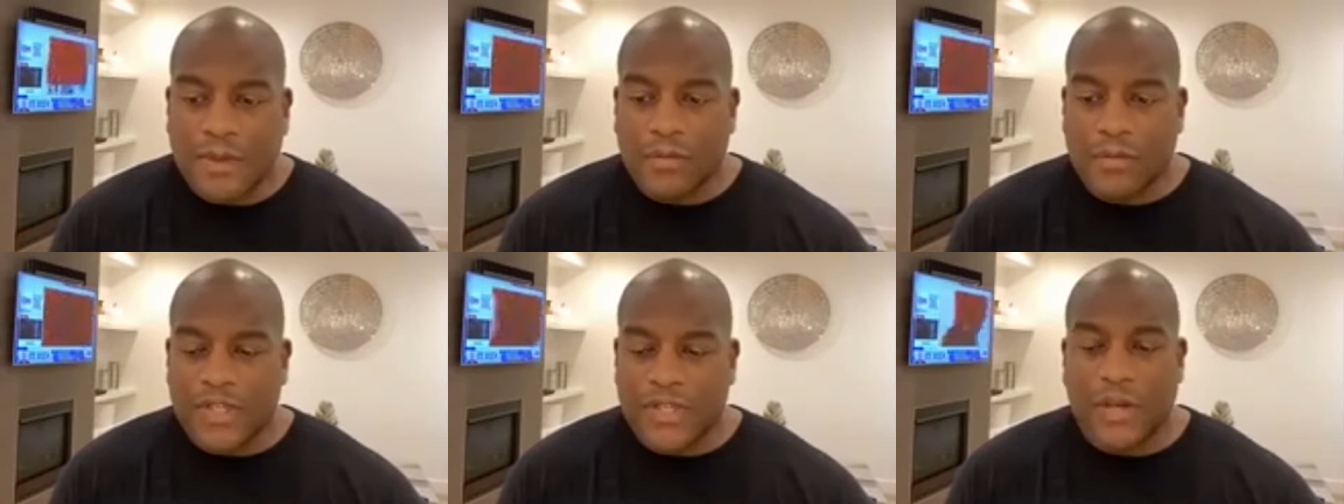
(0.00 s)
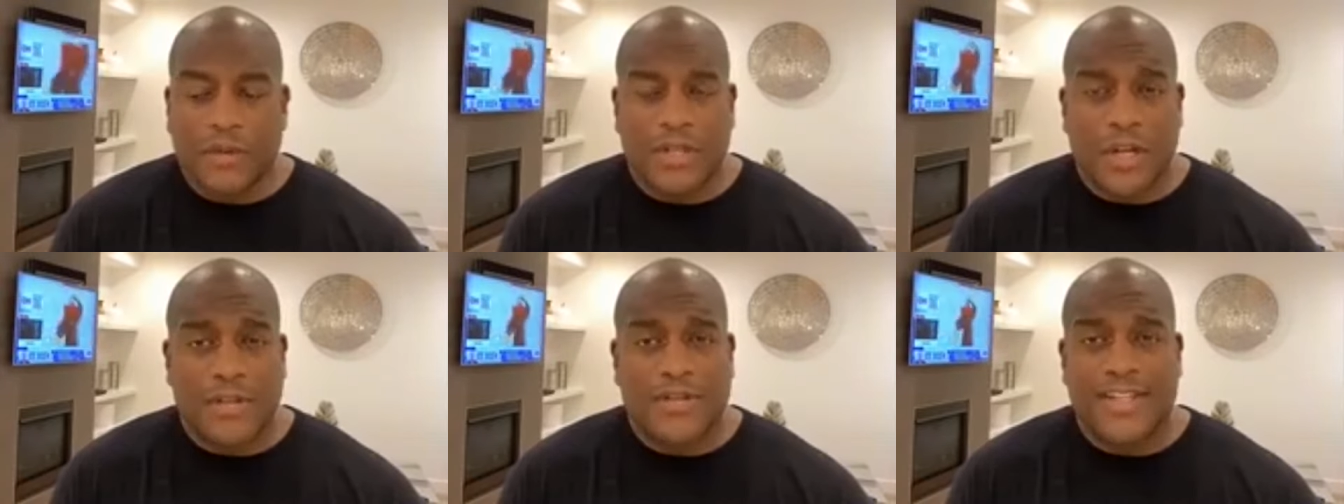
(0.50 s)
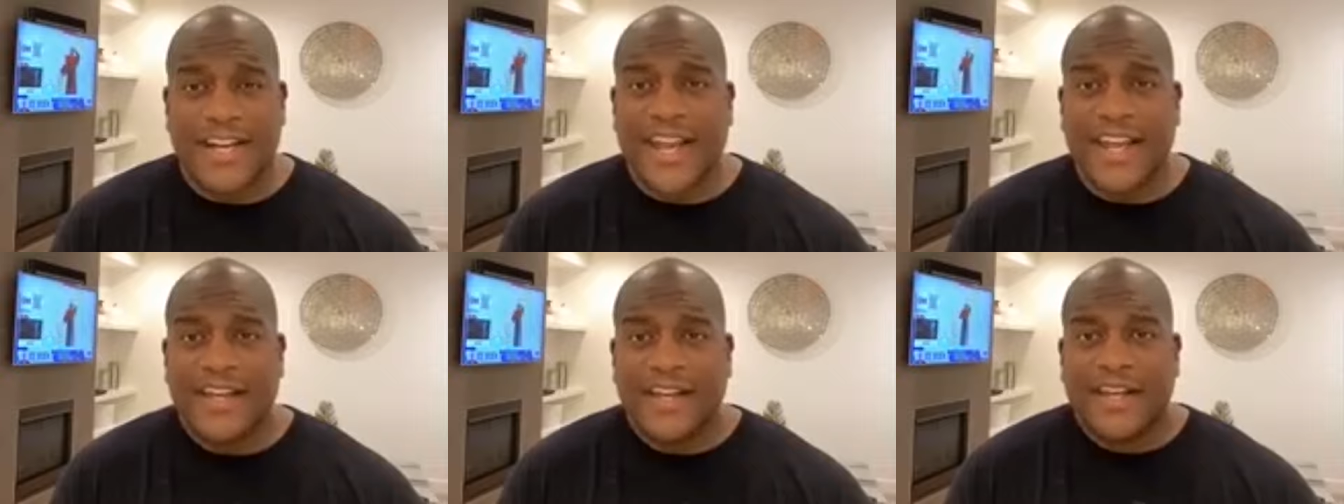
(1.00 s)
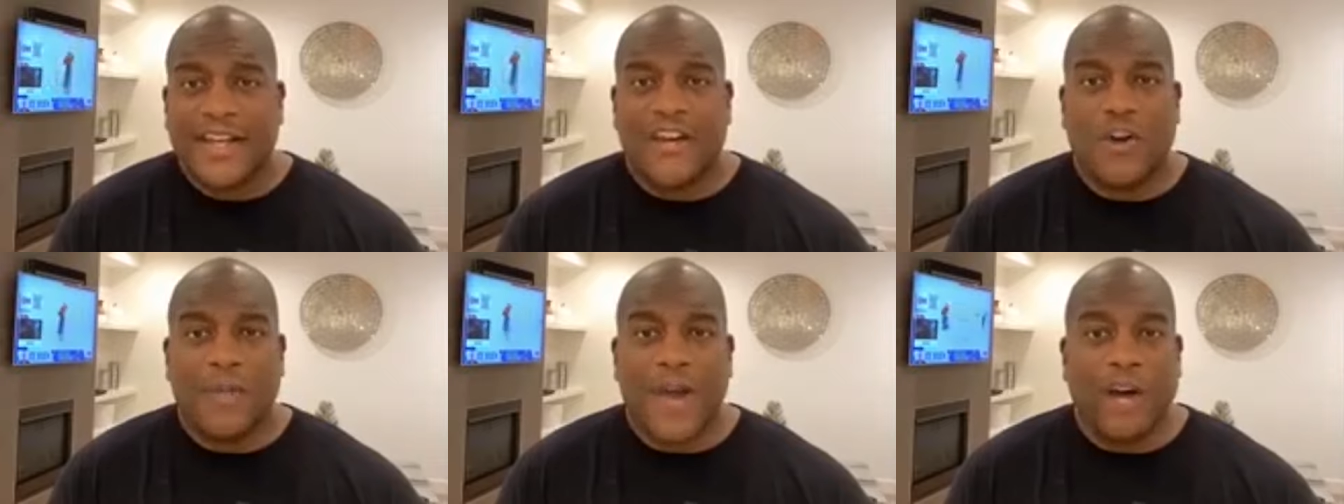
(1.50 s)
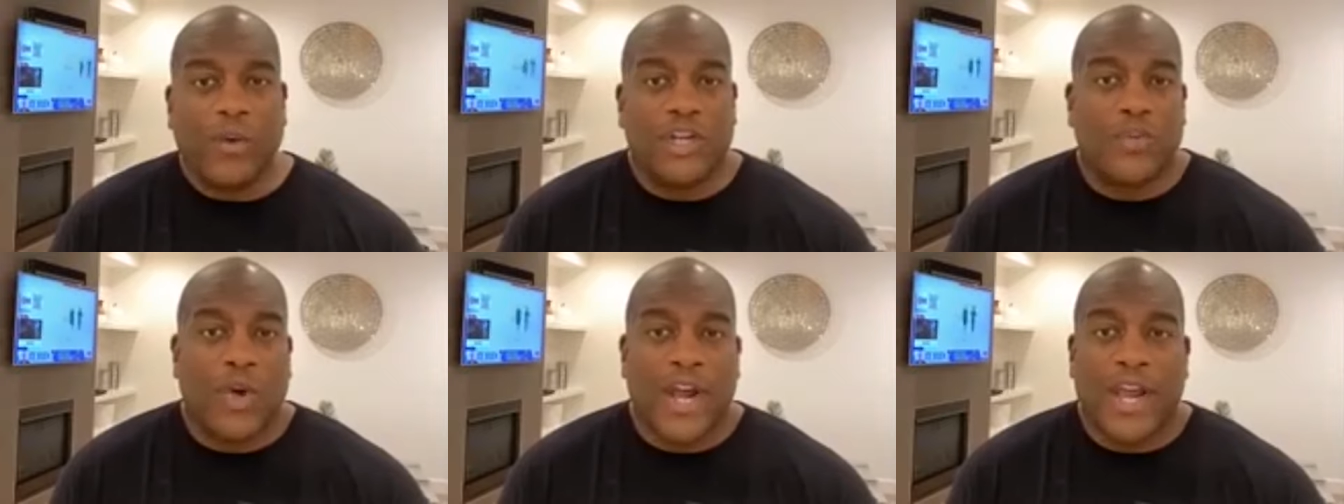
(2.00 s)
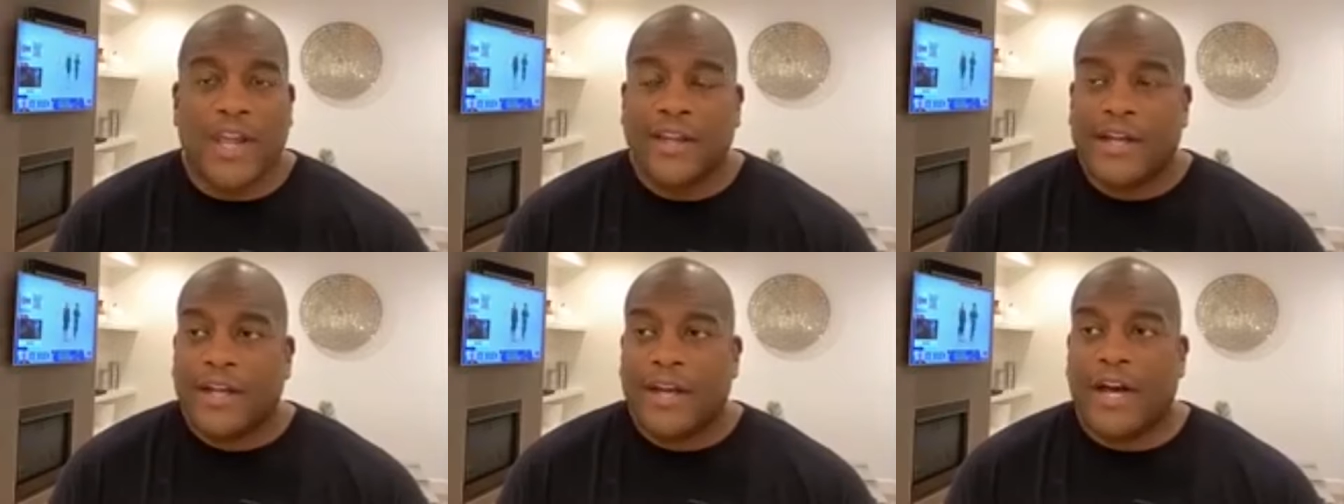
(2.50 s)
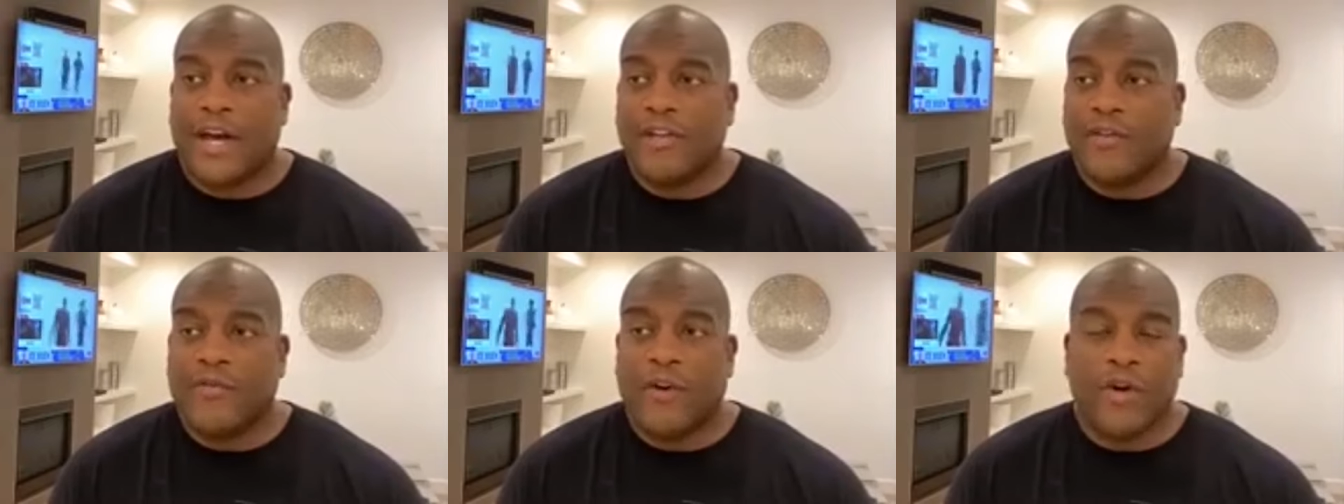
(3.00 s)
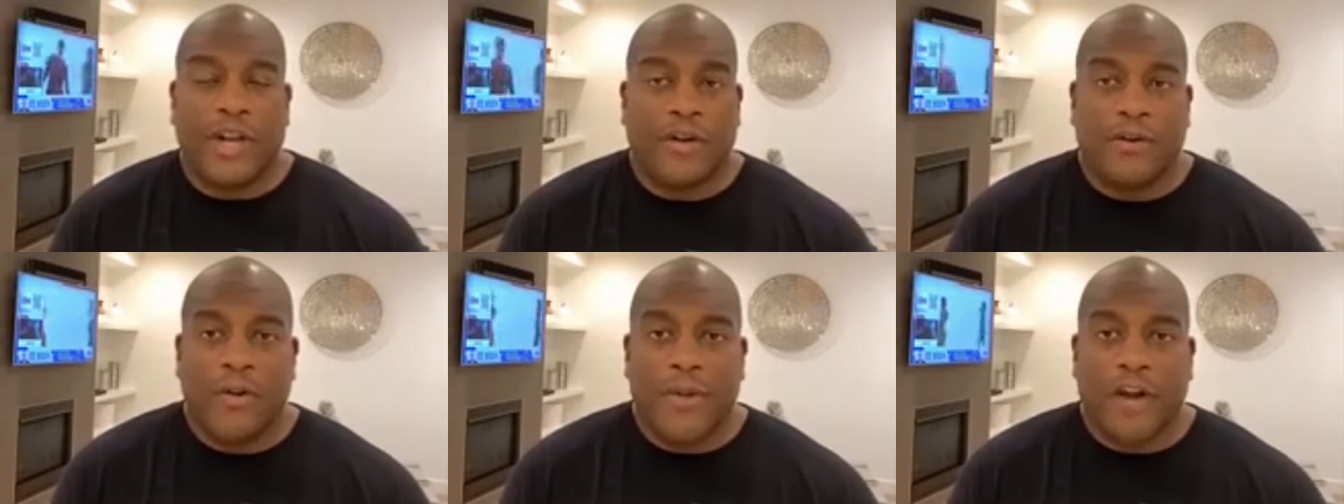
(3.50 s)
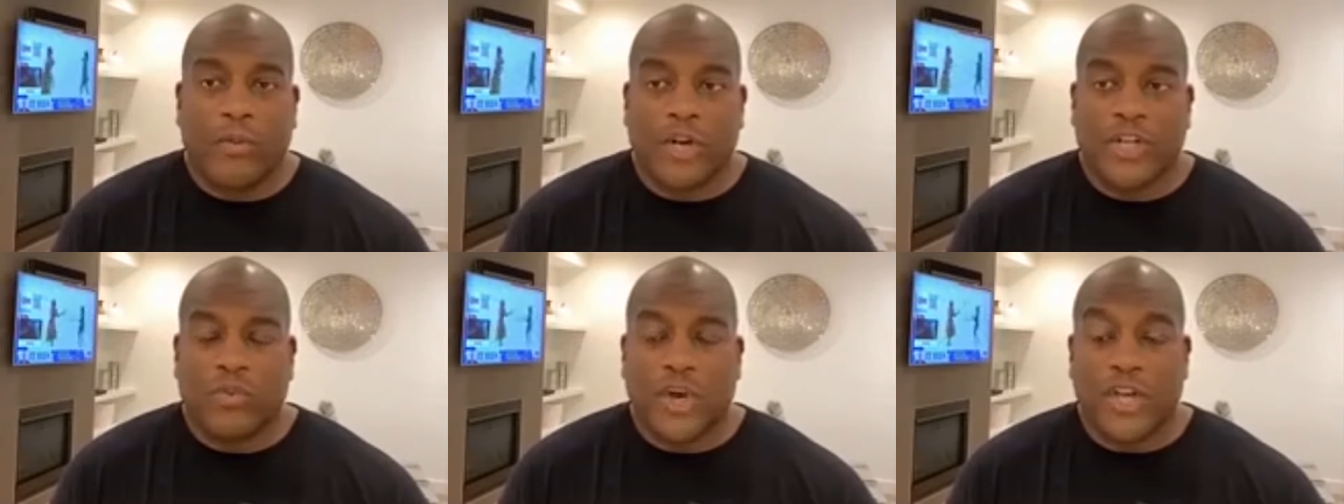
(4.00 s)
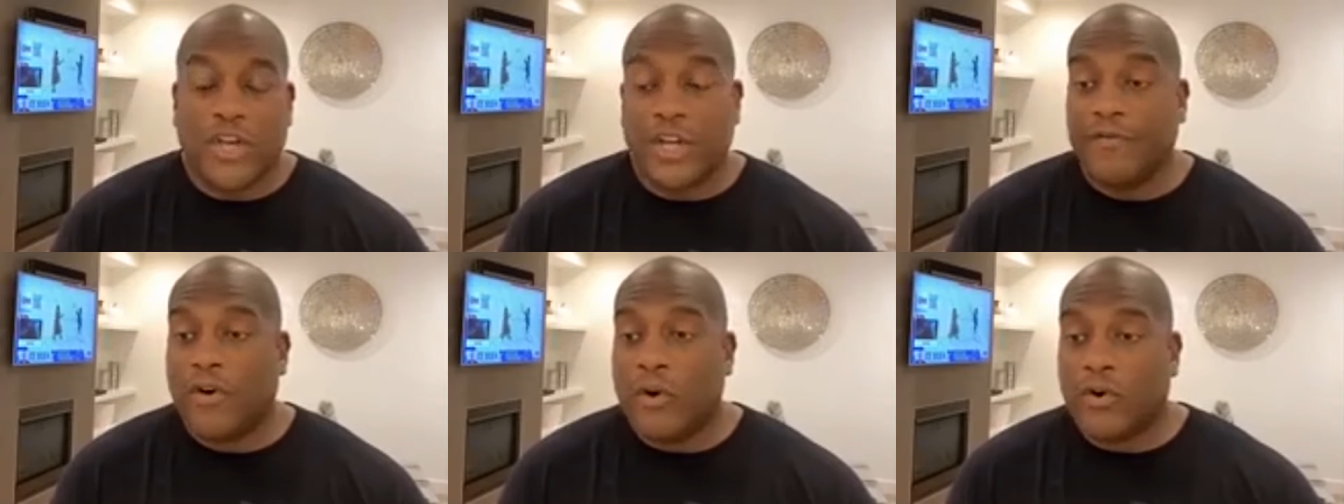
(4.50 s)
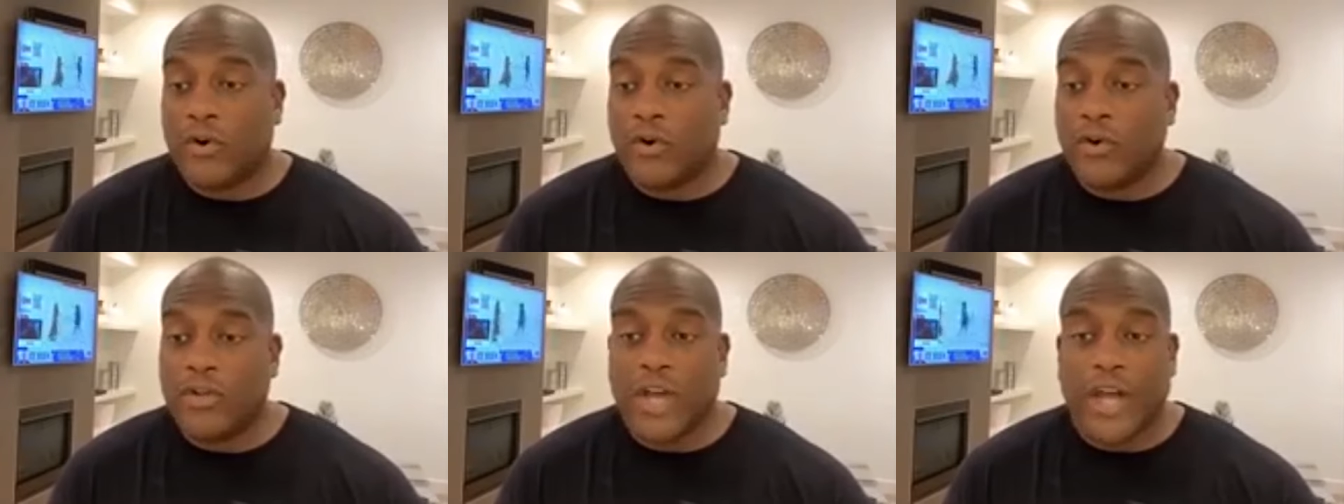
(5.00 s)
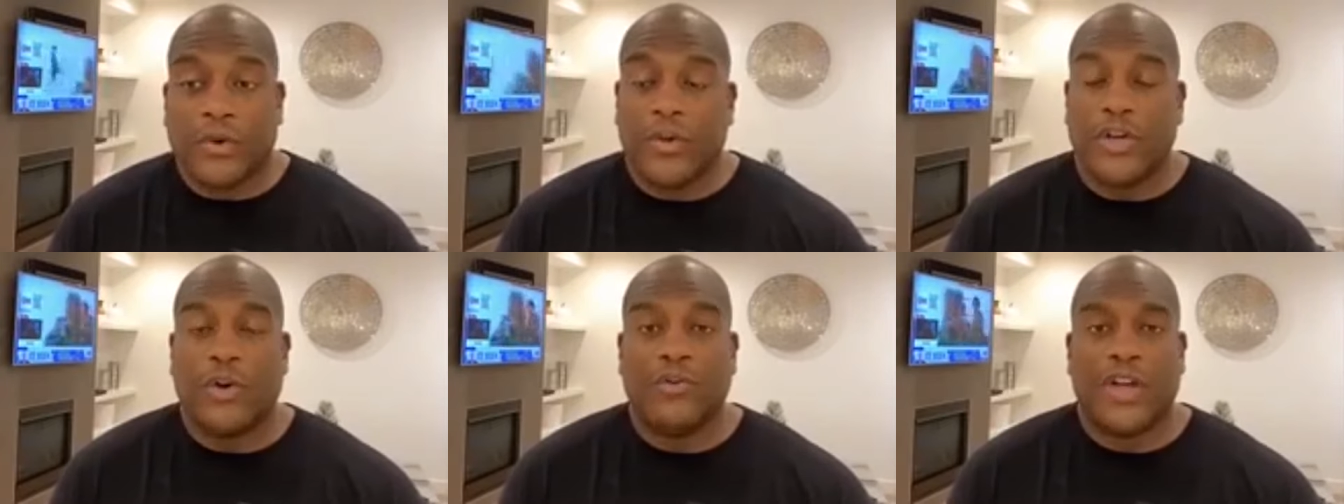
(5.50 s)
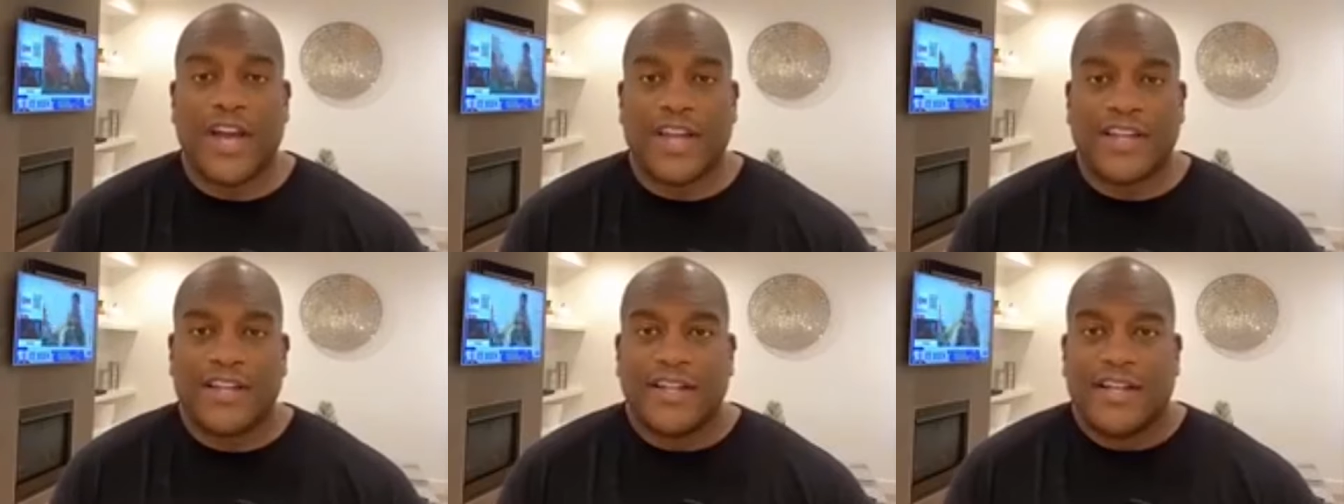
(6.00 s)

we saw the results today. And no matter which way uh, you voted, no matter which way you didn't vote or who you like, who you don't like,